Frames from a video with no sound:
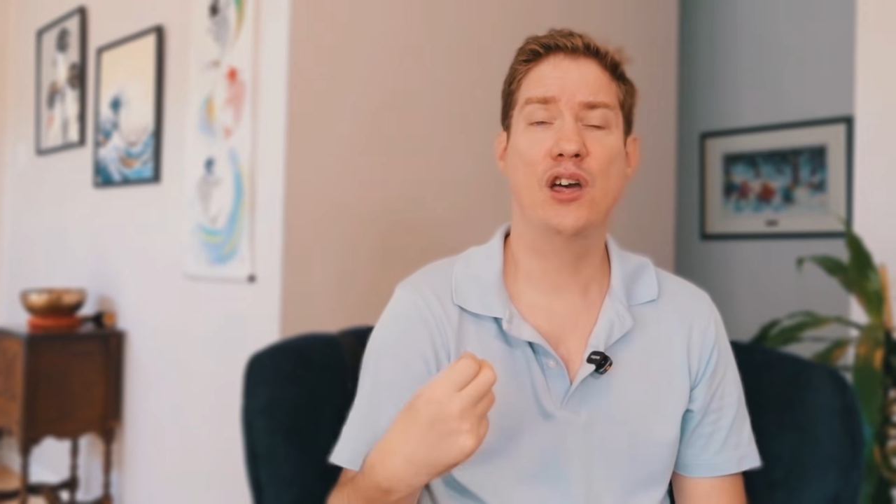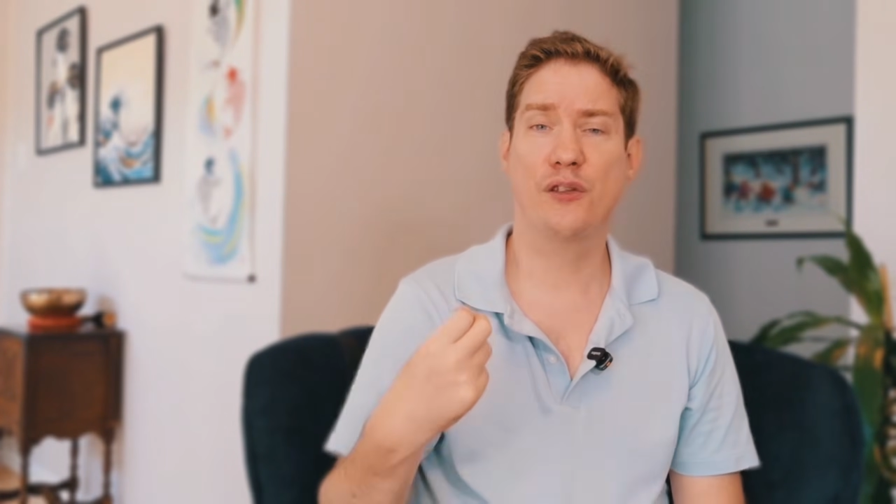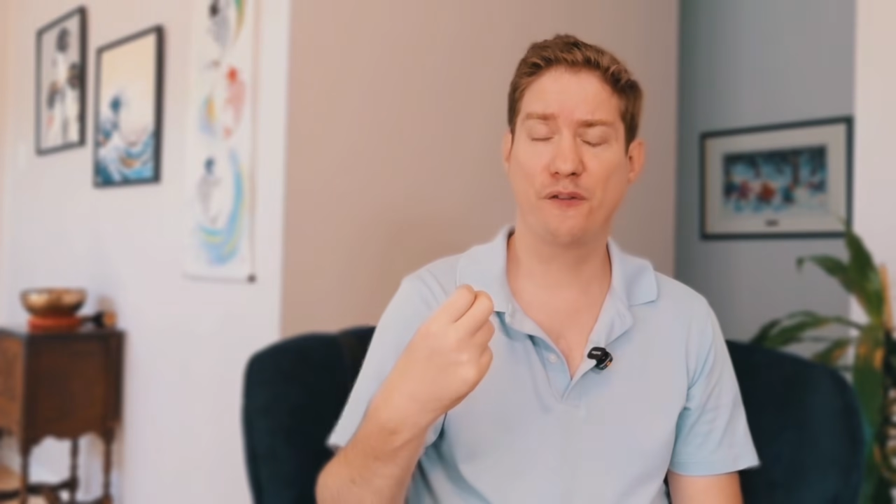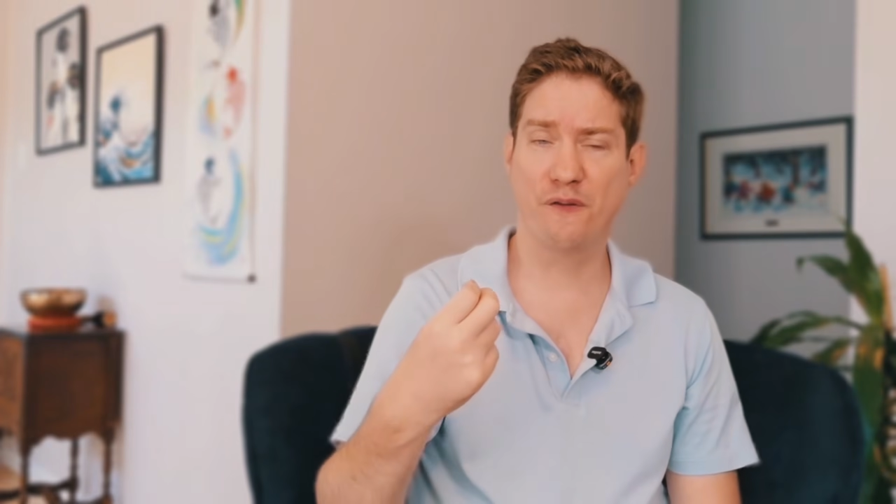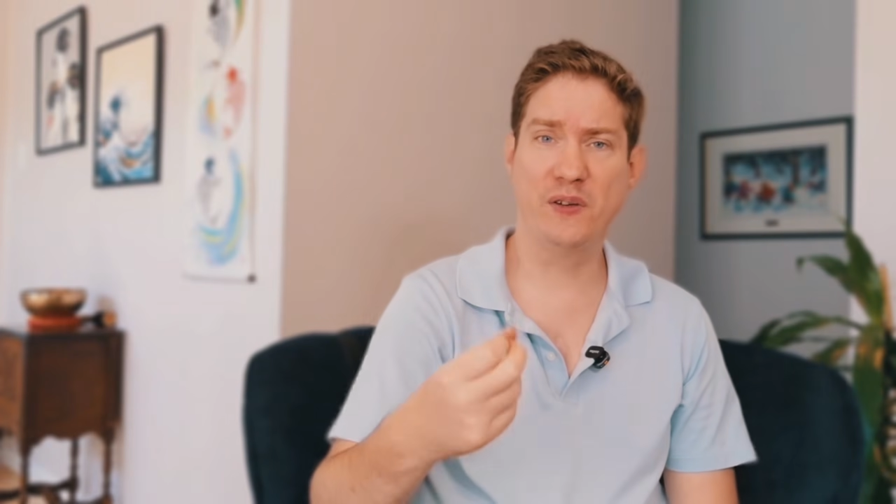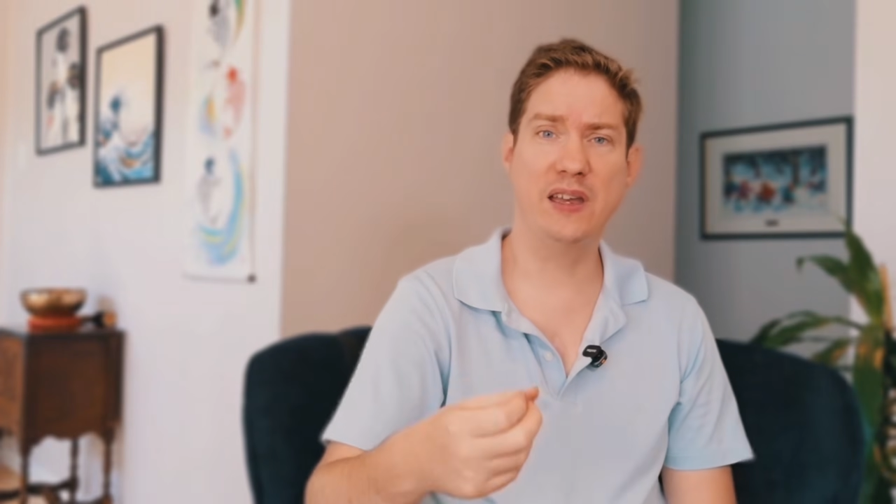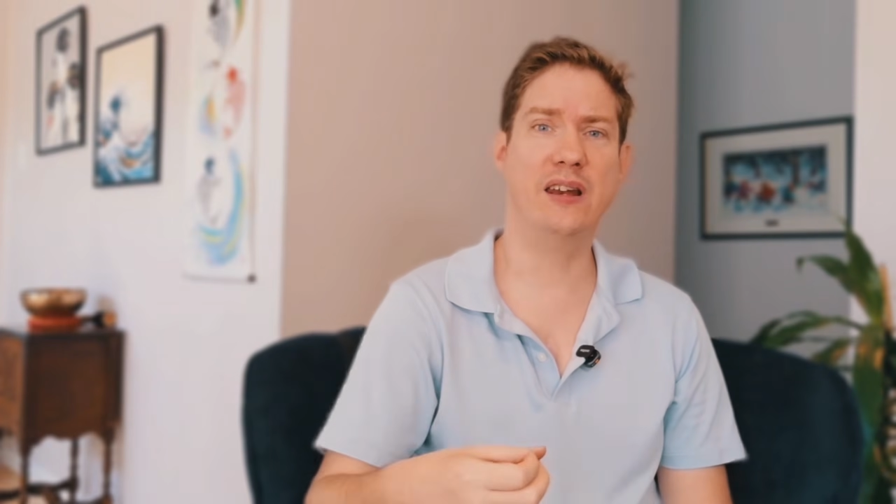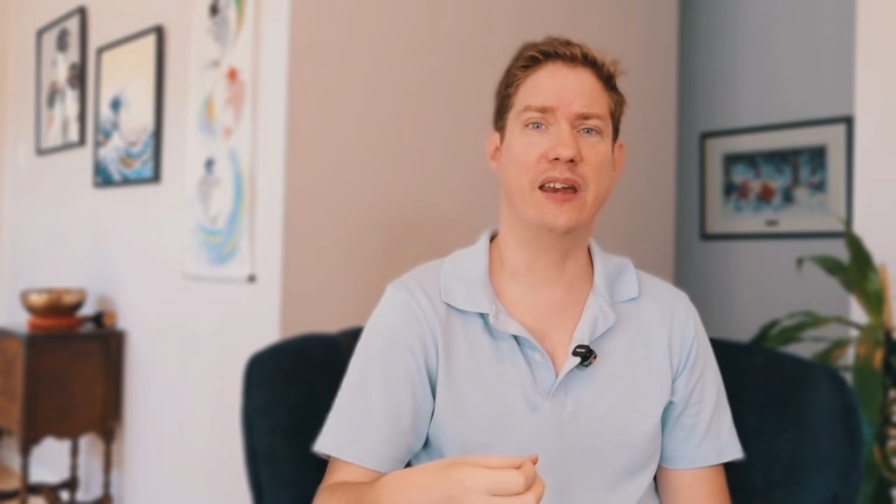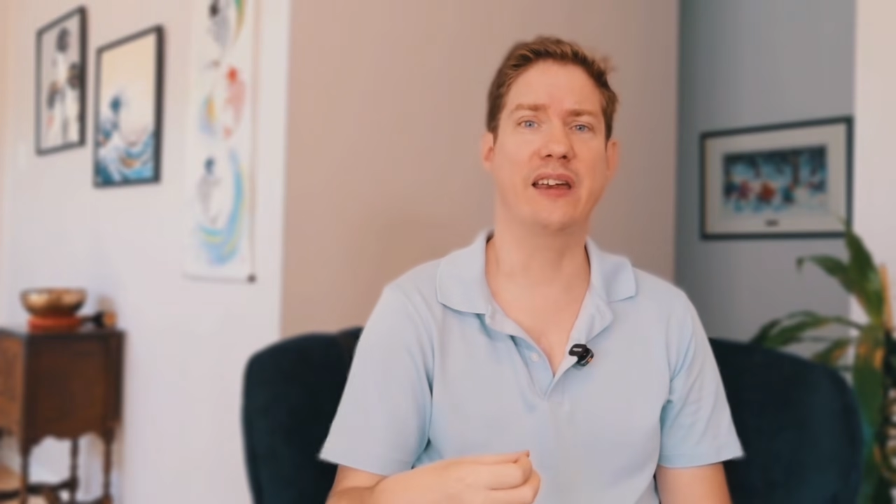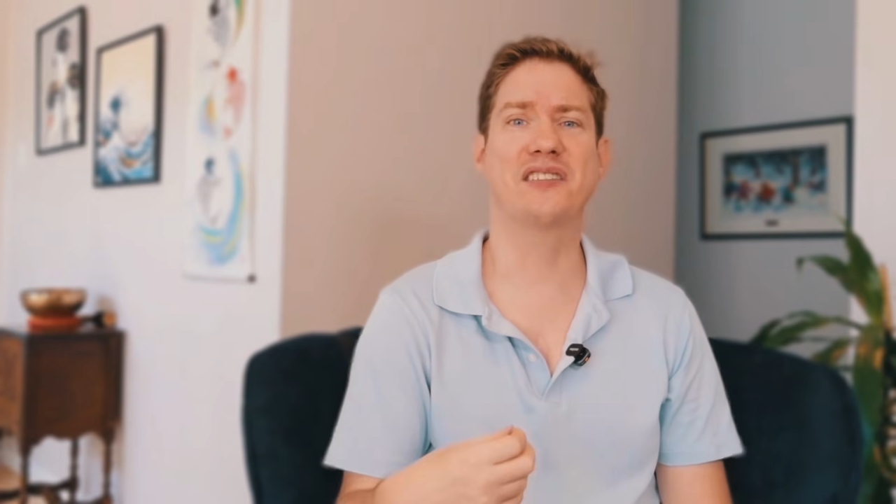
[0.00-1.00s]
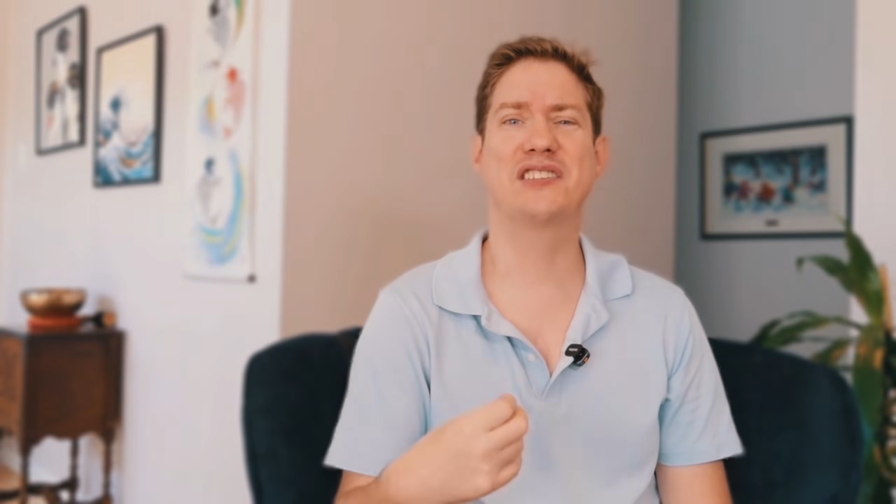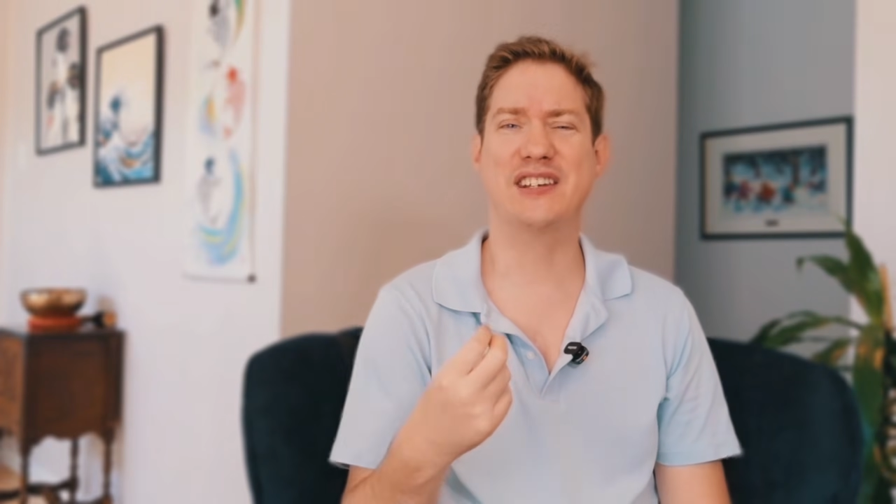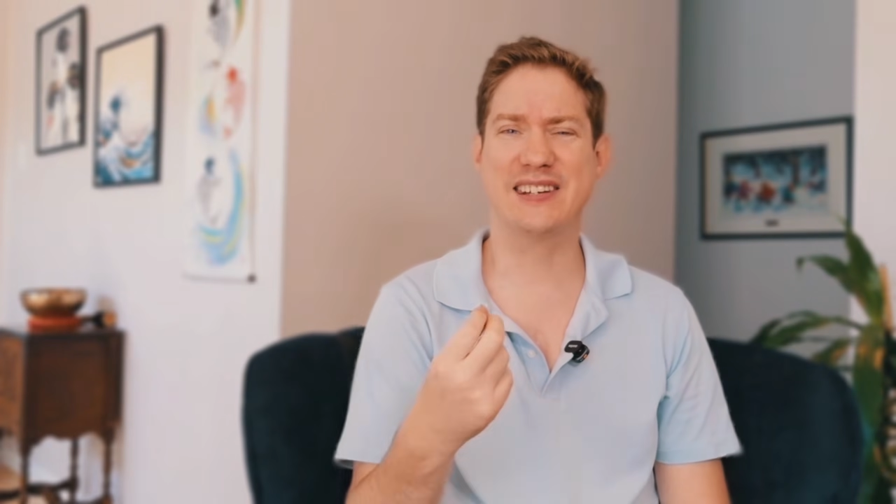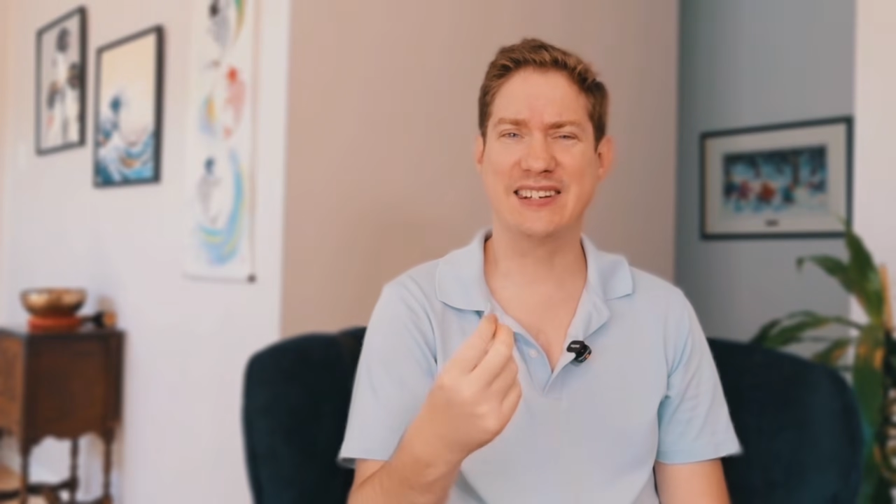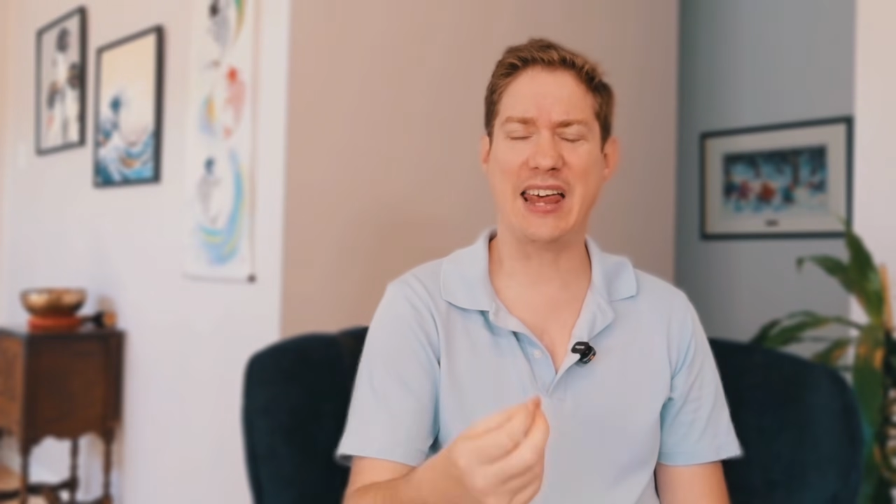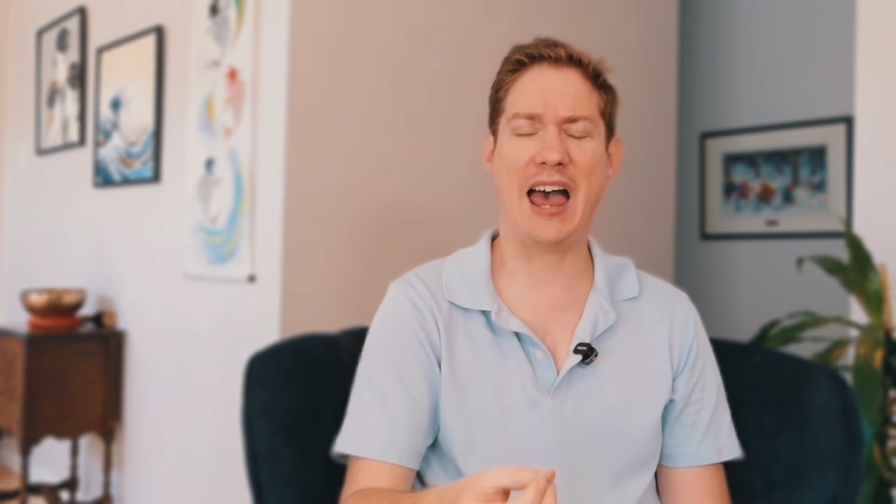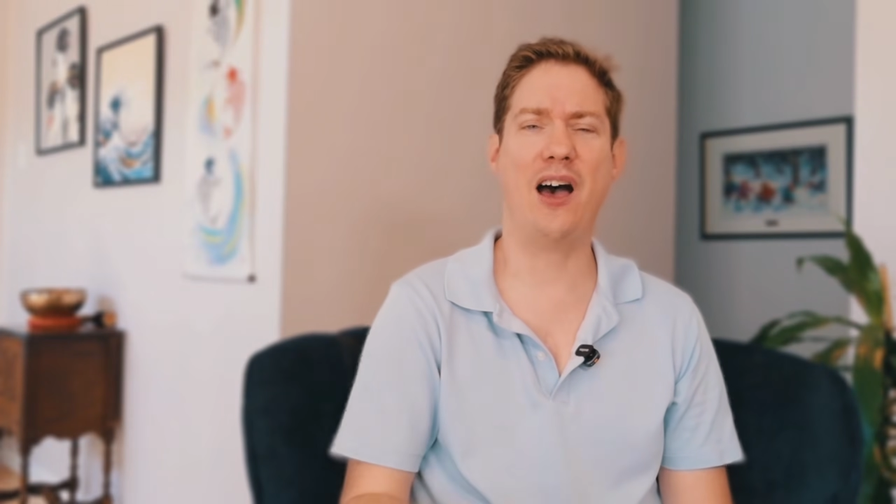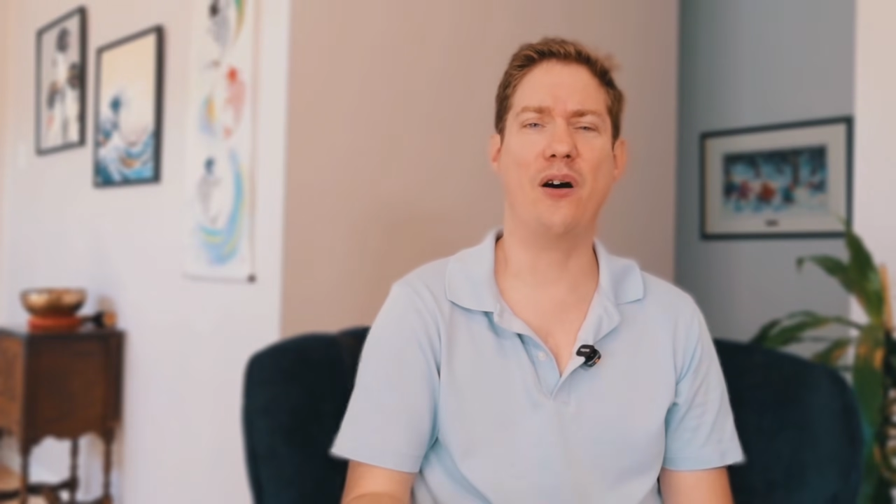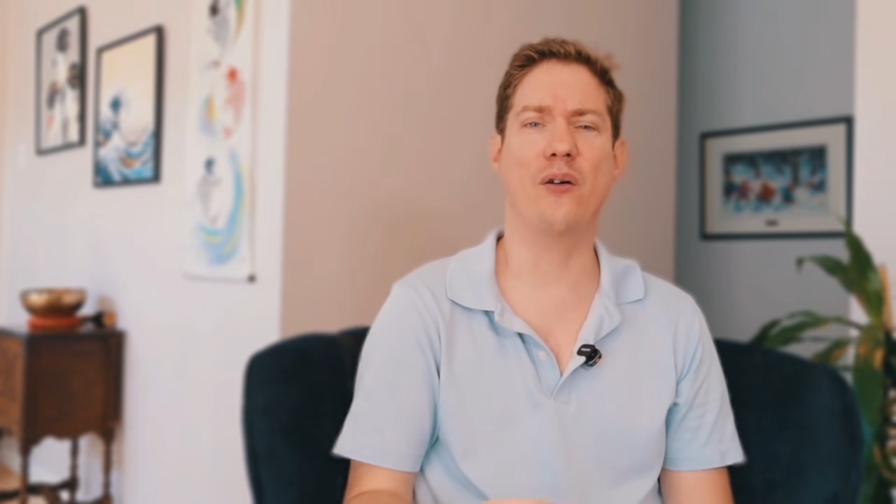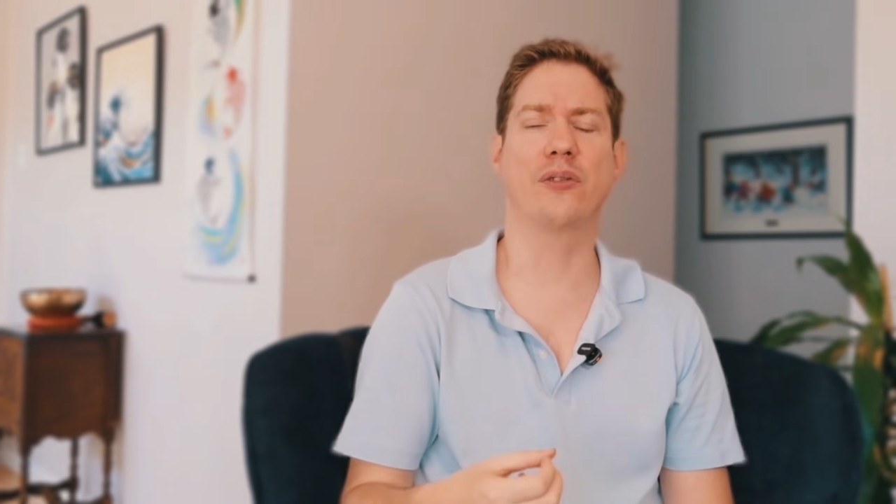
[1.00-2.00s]
the feelings, the
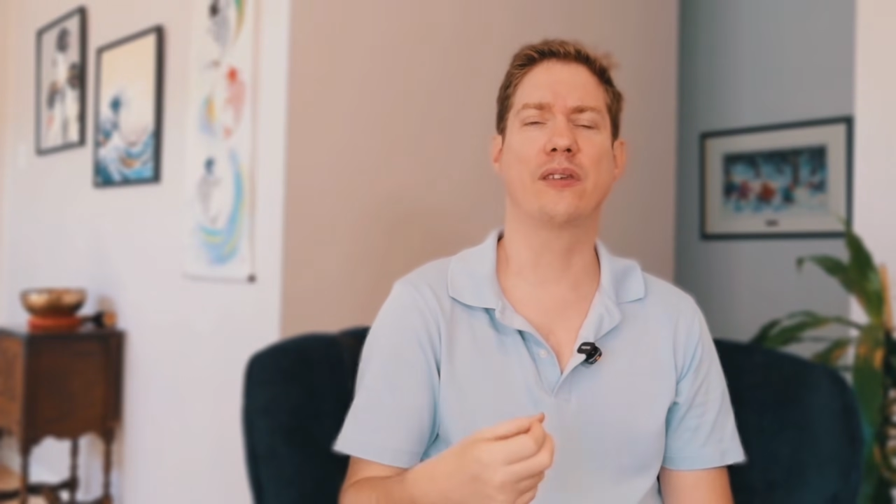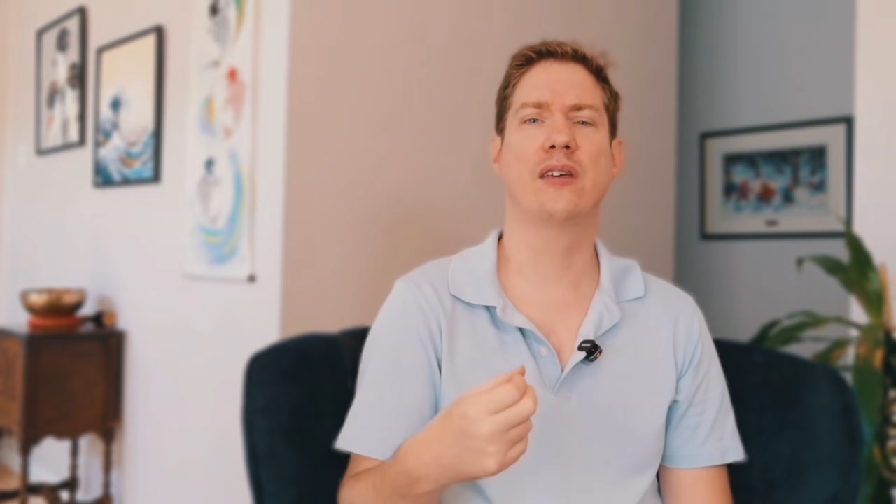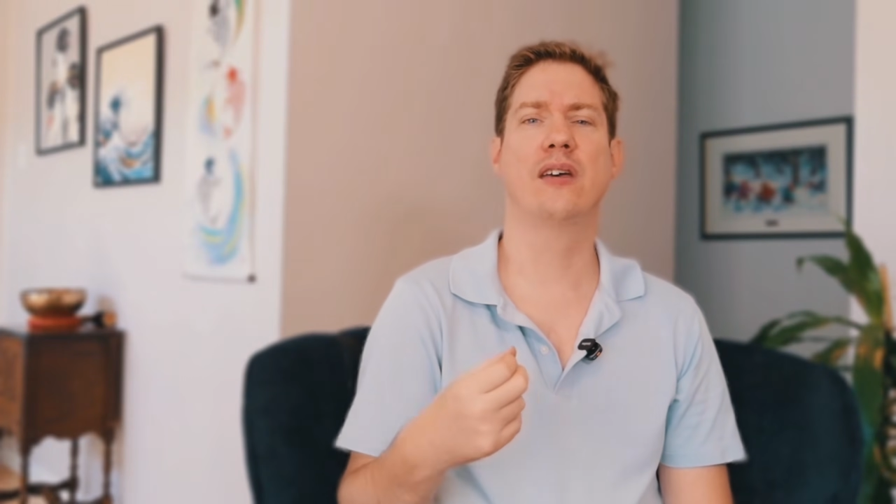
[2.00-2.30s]
sound,